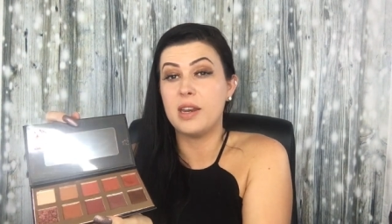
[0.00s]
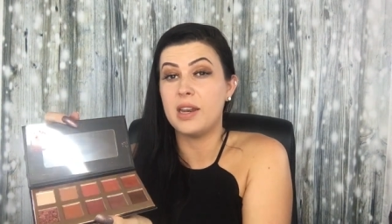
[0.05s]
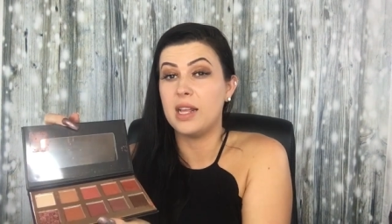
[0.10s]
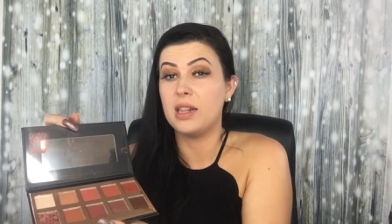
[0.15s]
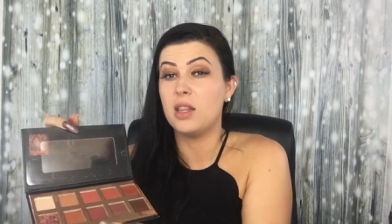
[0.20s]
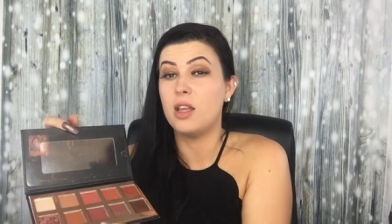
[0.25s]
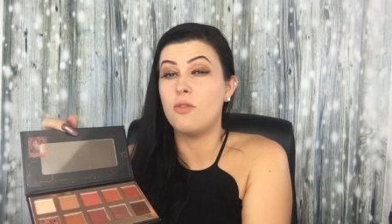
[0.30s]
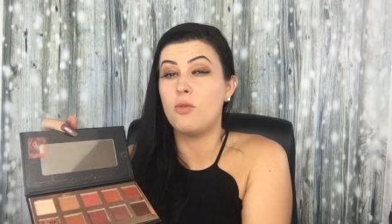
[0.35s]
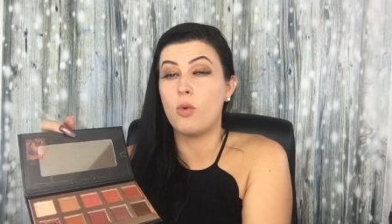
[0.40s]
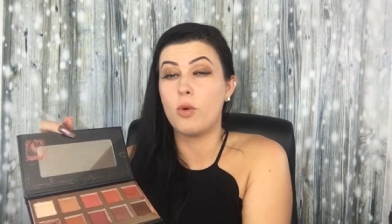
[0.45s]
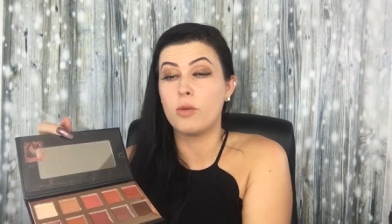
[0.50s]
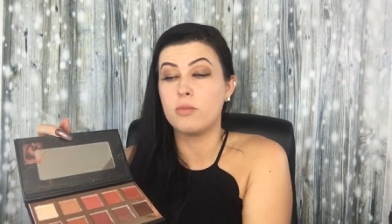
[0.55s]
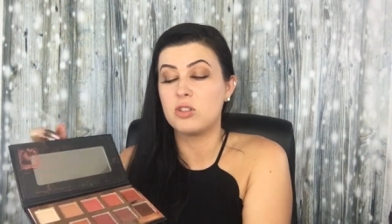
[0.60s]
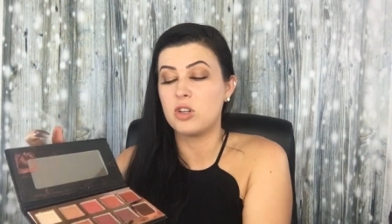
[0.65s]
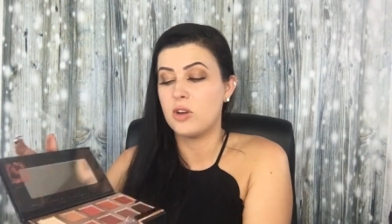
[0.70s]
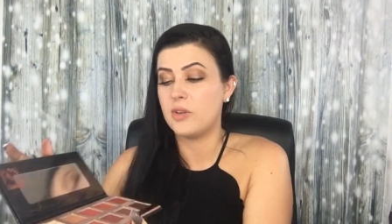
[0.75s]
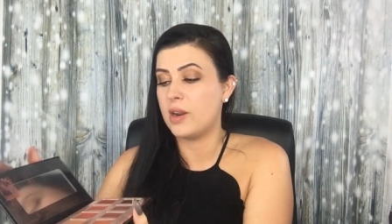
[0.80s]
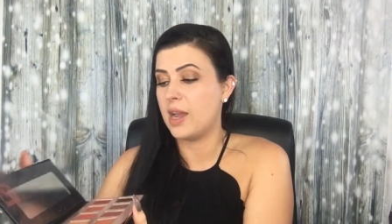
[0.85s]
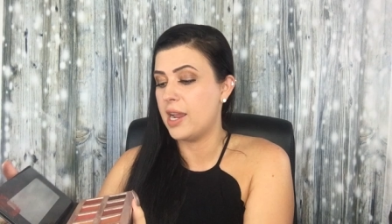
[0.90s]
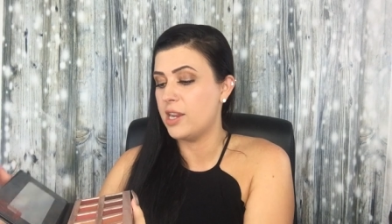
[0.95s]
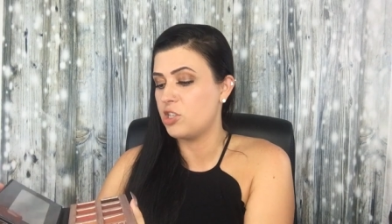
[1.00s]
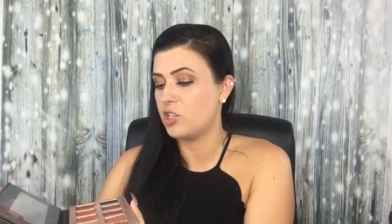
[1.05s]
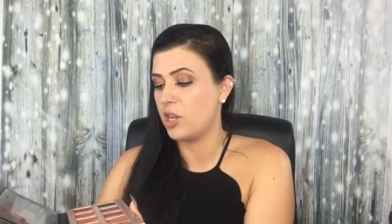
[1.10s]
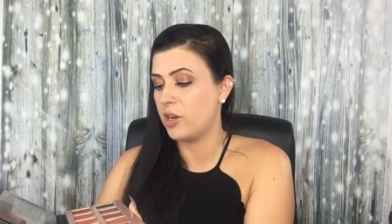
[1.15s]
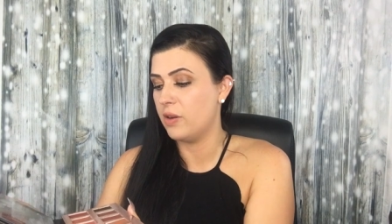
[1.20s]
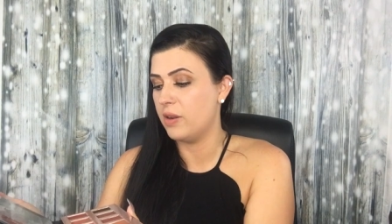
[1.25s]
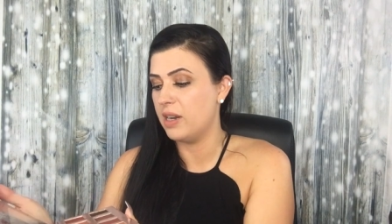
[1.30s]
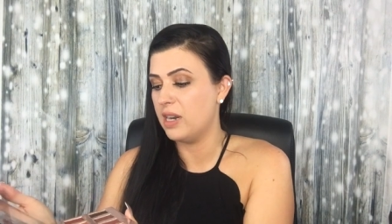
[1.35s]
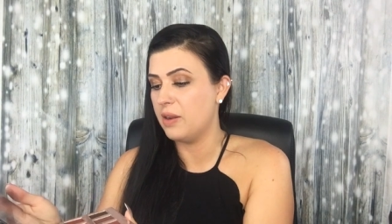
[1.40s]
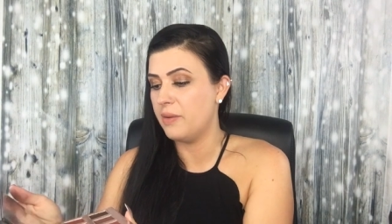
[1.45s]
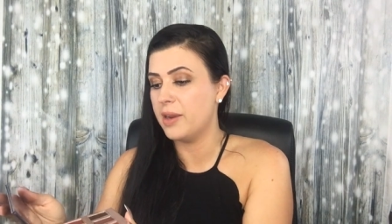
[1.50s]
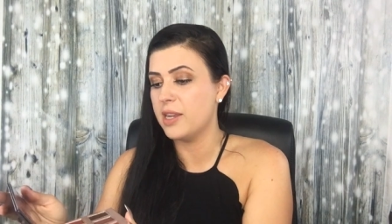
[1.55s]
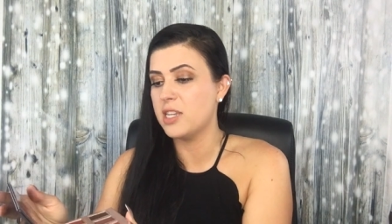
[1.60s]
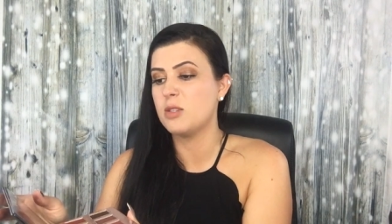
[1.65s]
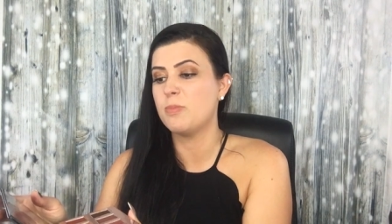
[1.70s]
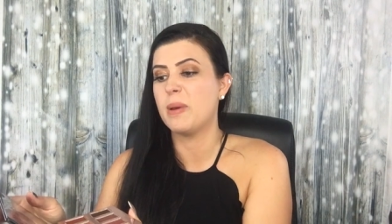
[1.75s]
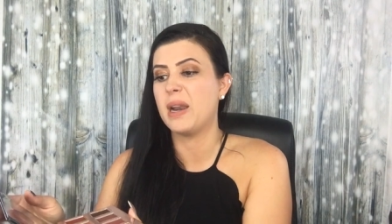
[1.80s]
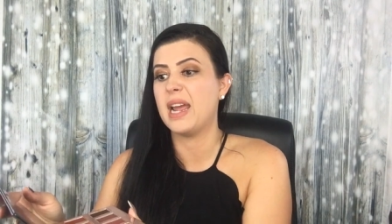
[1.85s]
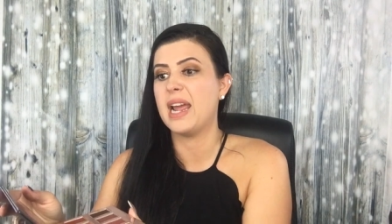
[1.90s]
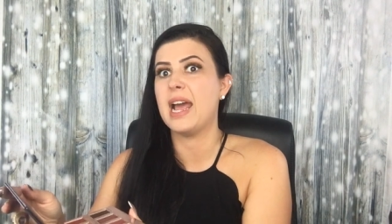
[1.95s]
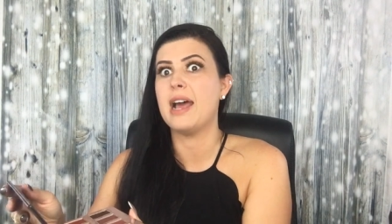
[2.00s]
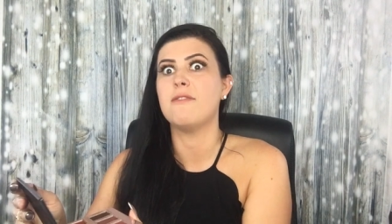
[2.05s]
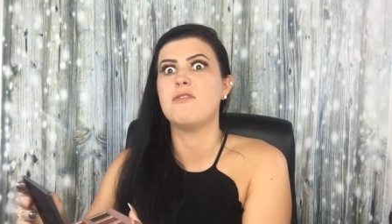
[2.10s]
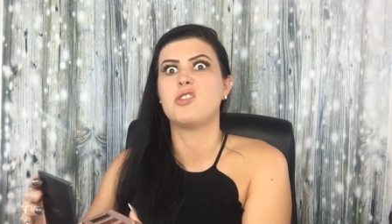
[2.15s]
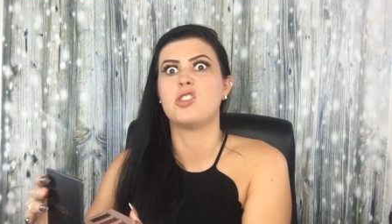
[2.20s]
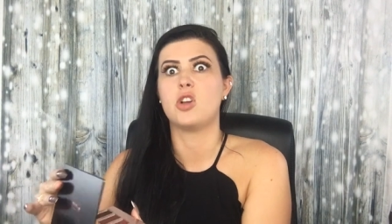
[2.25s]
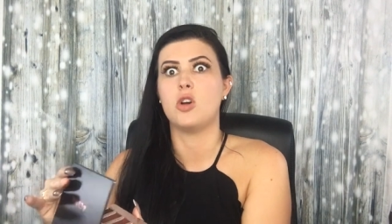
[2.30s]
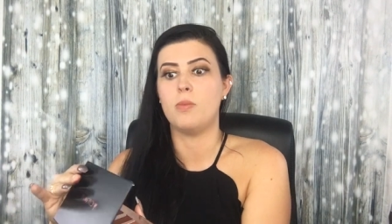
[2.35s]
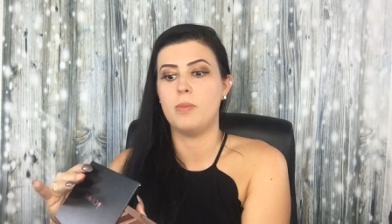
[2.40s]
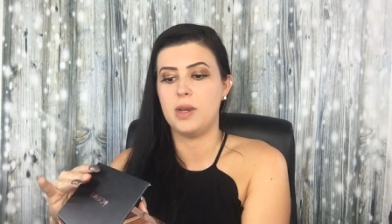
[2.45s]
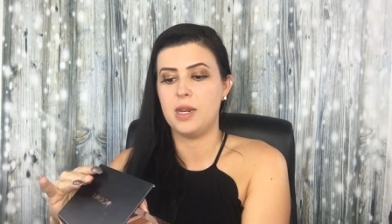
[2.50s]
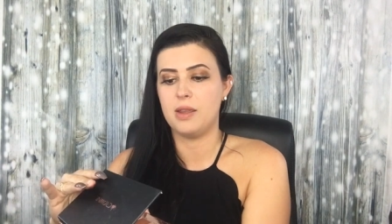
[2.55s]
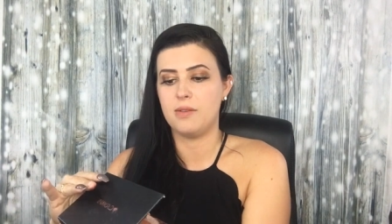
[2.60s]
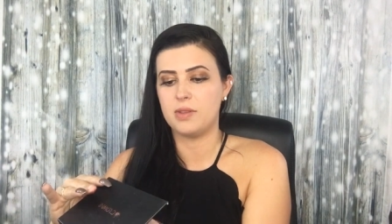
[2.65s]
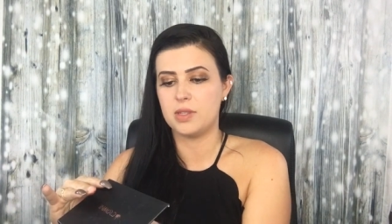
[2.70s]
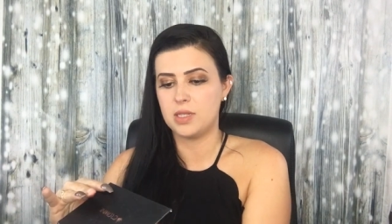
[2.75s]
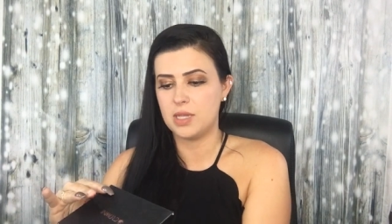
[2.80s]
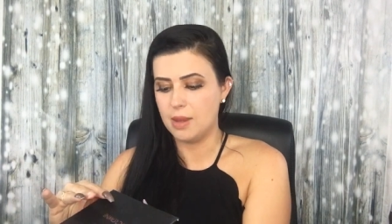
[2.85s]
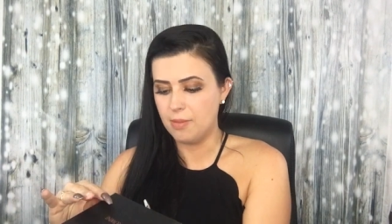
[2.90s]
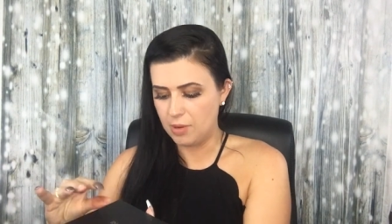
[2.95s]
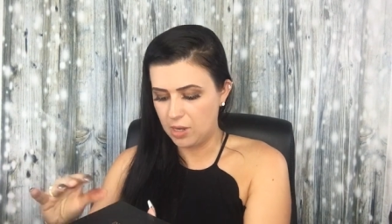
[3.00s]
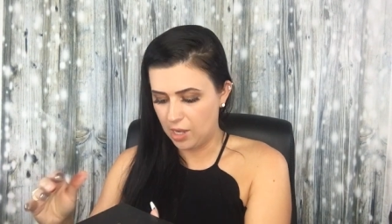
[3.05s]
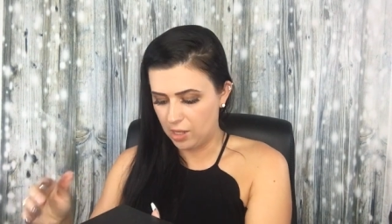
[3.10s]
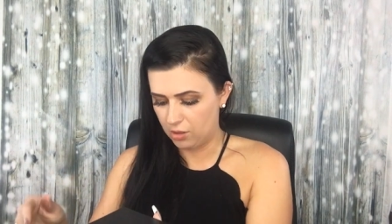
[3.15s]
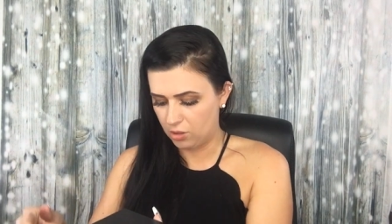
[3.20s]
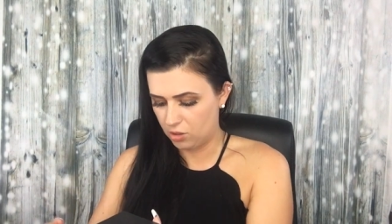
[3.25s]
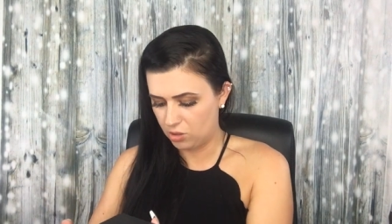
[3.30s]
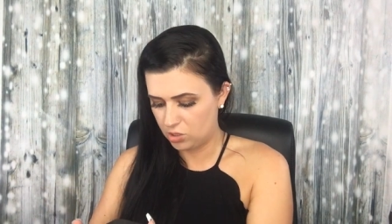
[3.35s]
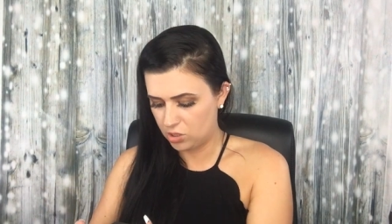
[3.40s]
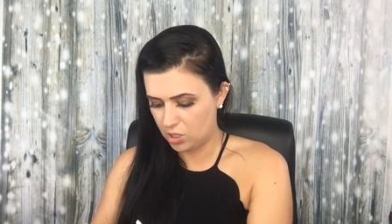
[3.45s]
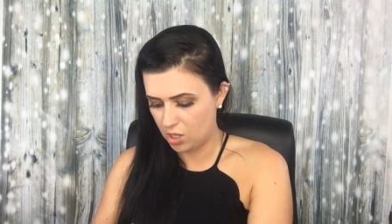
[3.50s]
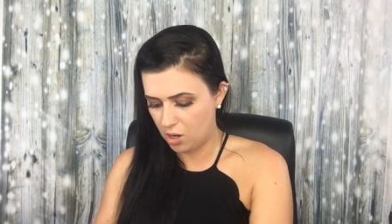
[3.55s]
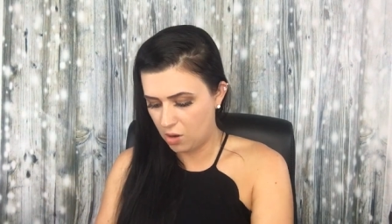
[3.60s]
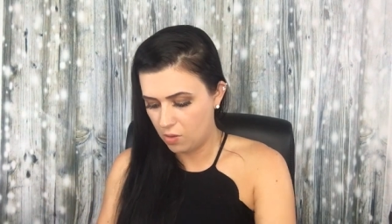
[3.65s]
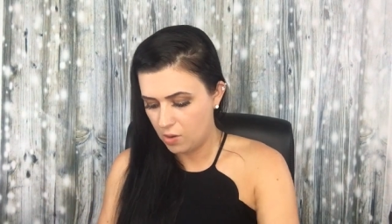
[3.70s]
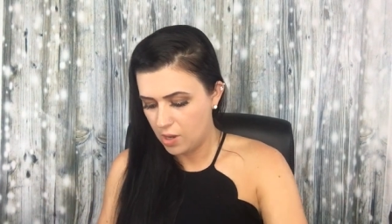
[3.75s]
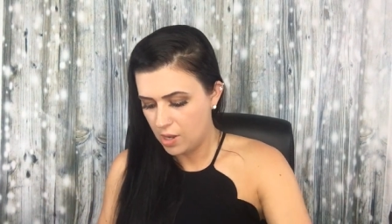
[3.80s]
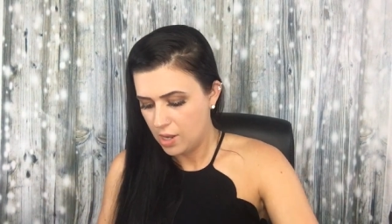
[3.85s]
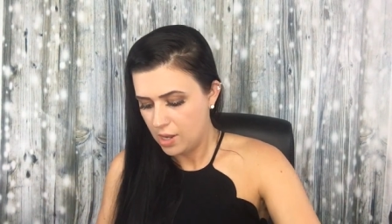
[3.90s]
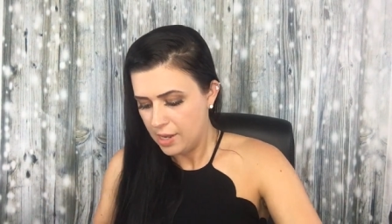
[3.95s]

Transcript: and I love warm tone eyeshadow anyways, but I have so many of the same color, so